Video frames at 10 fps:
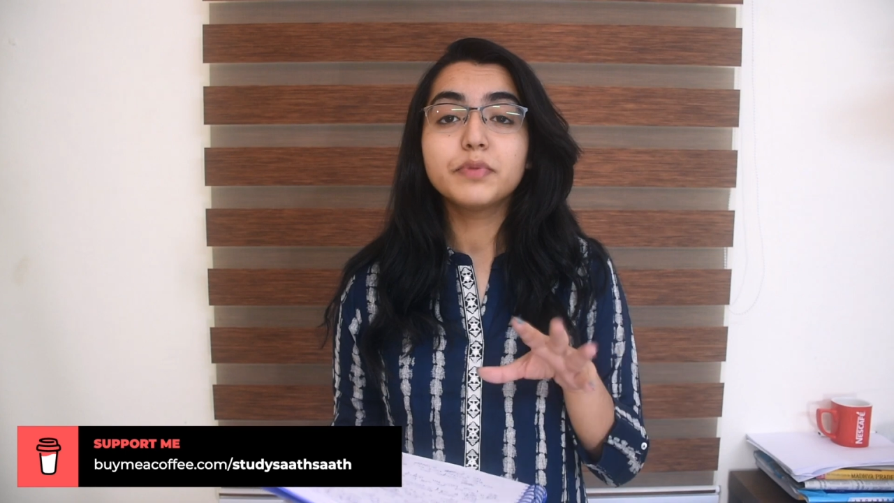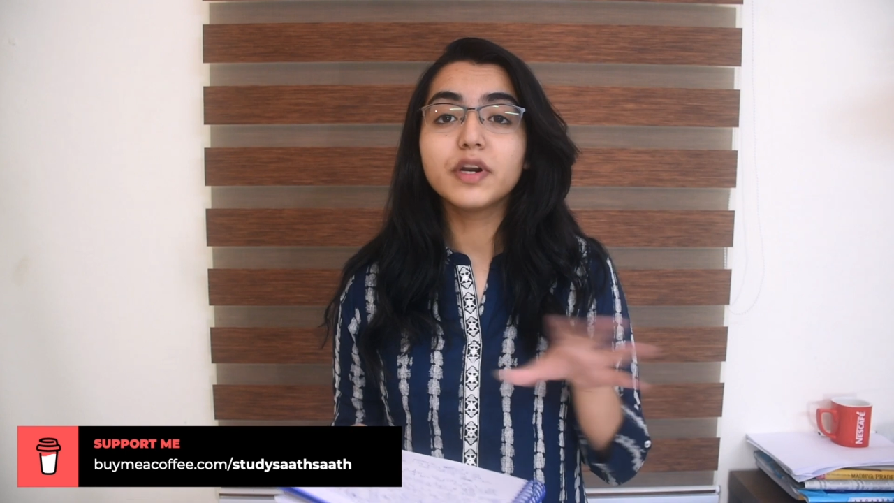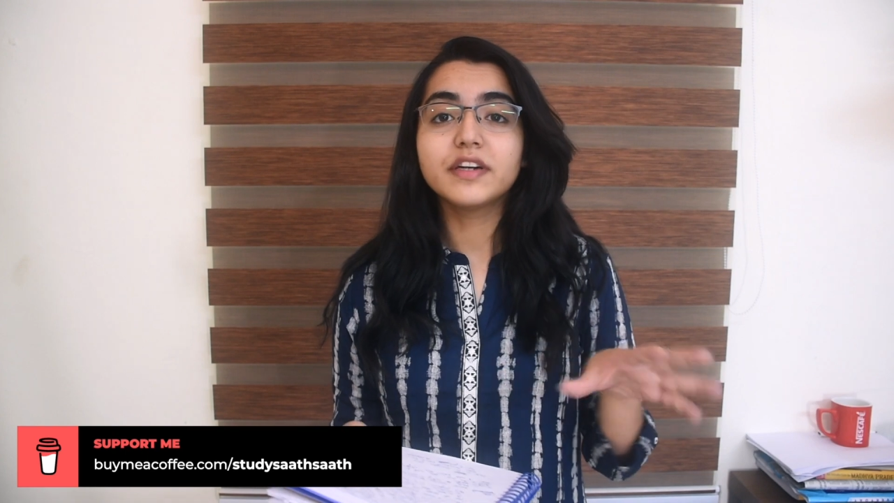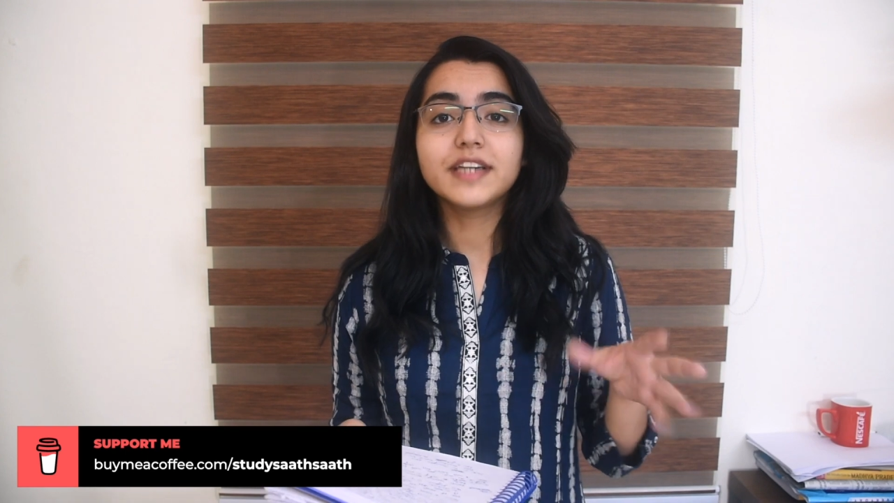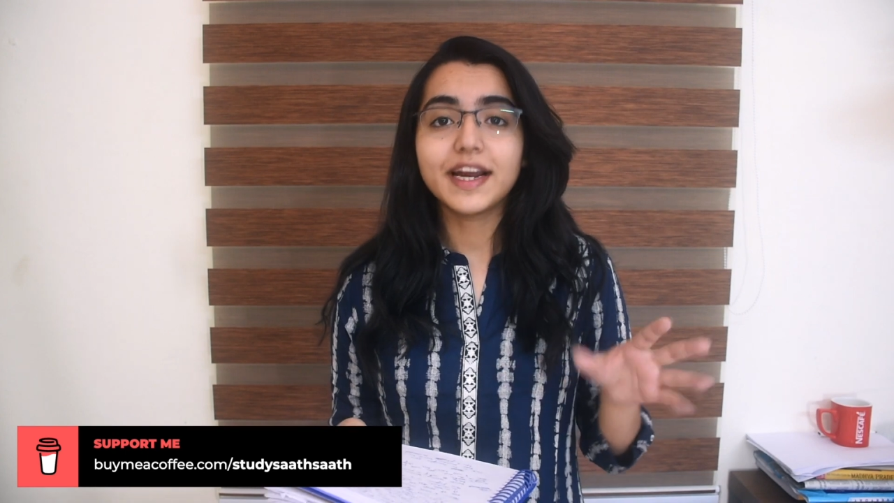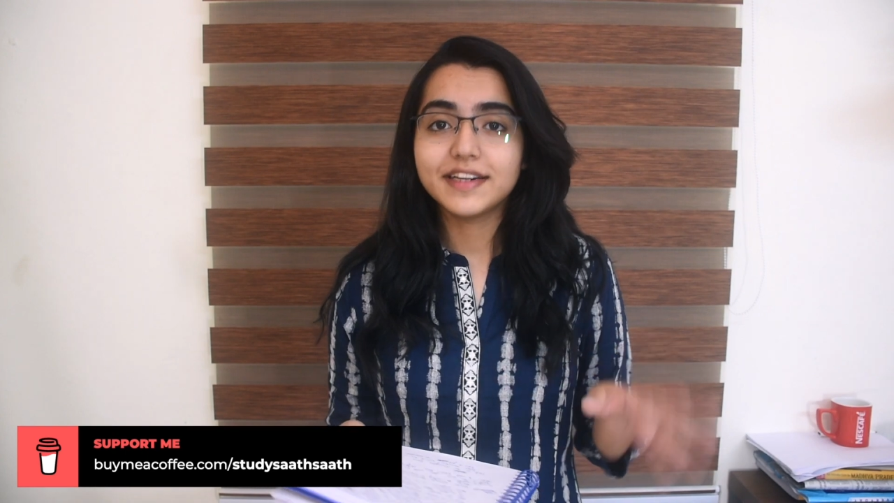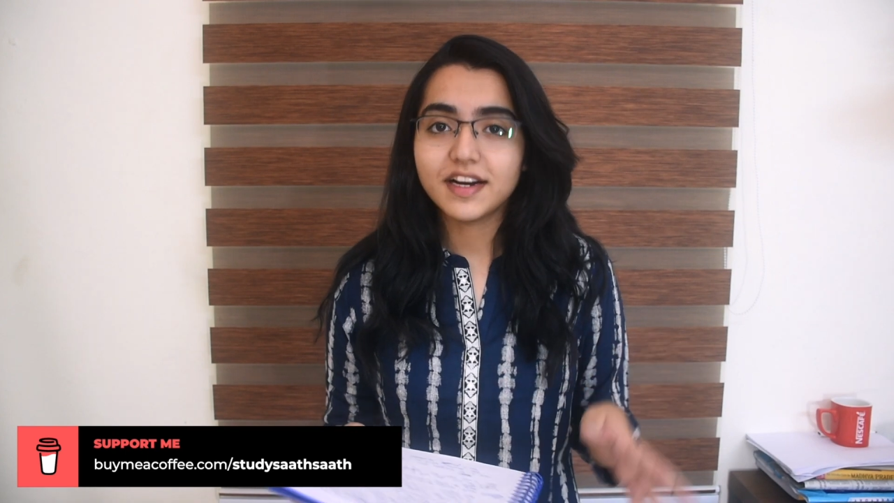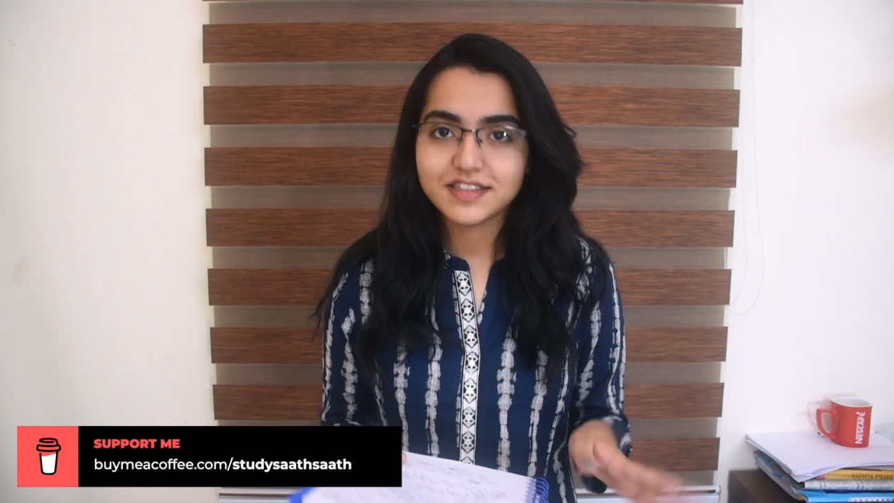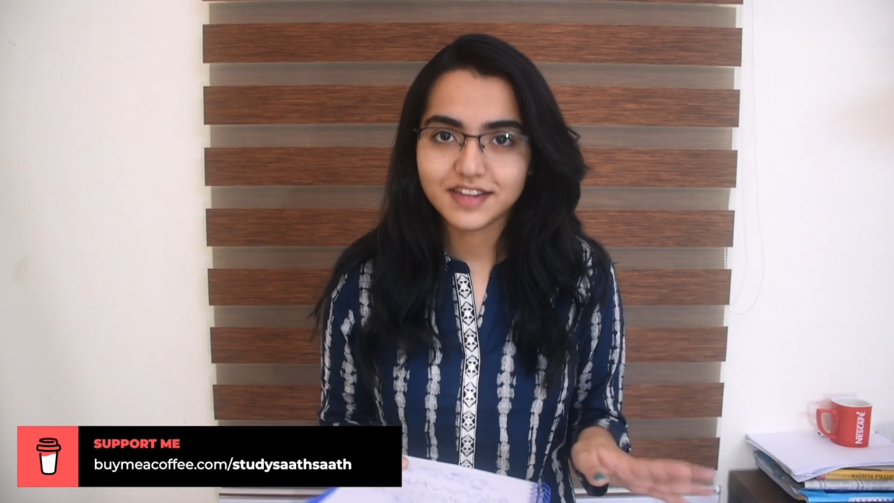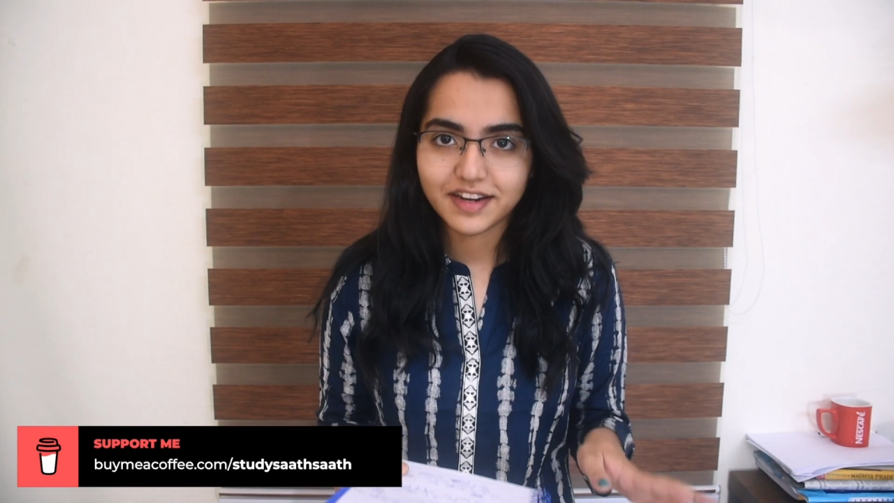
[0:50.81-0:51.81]
brilliant
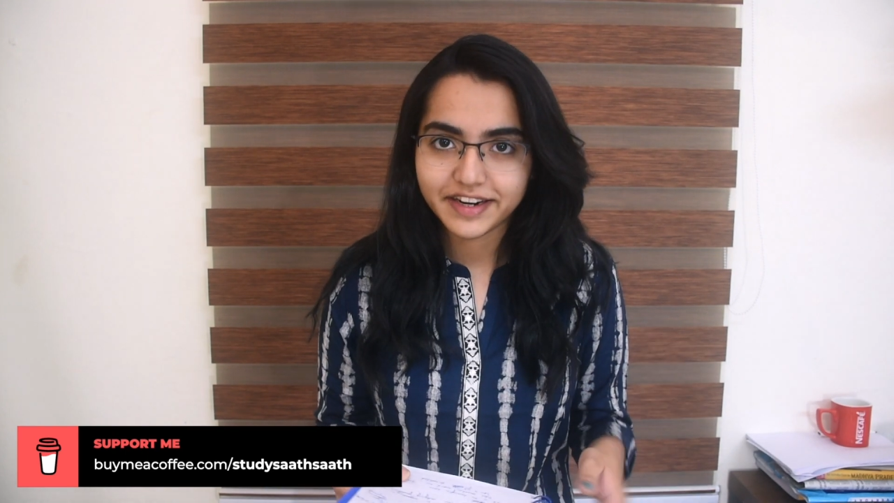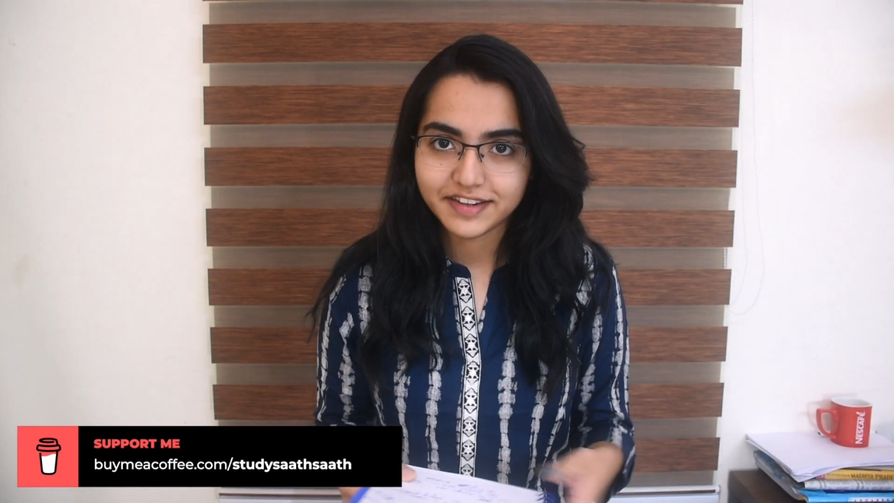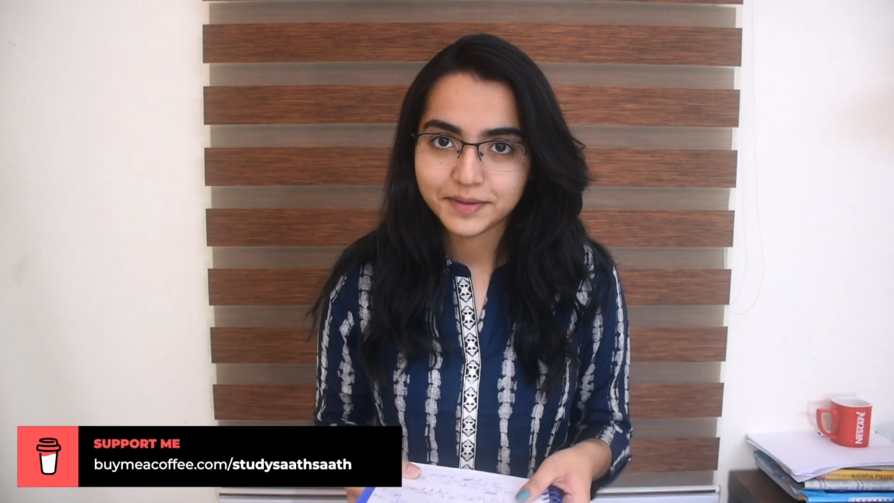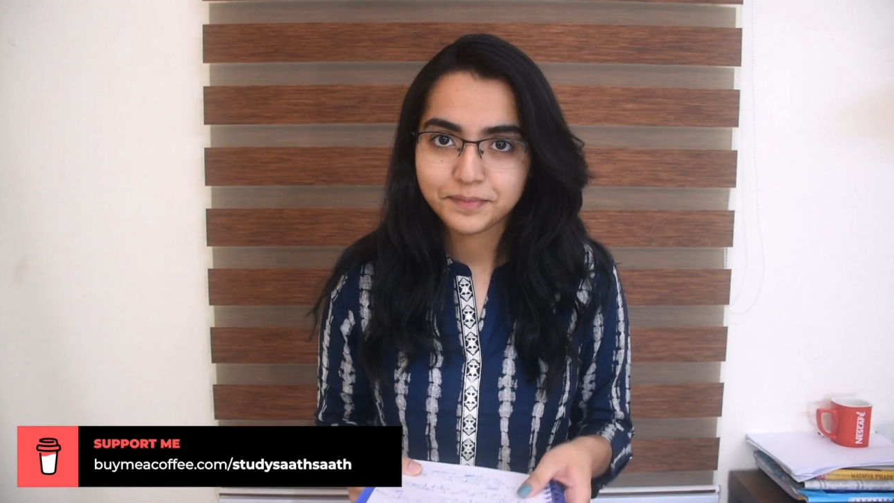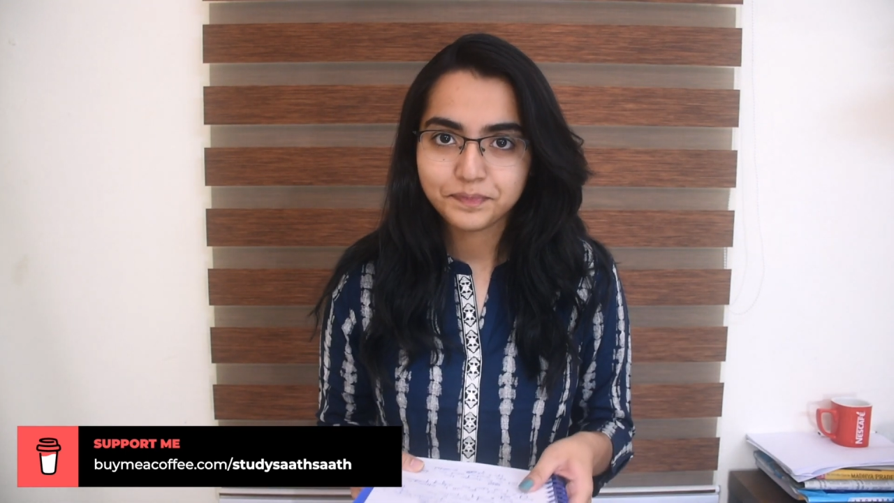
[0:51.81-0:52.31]
ideas in our head.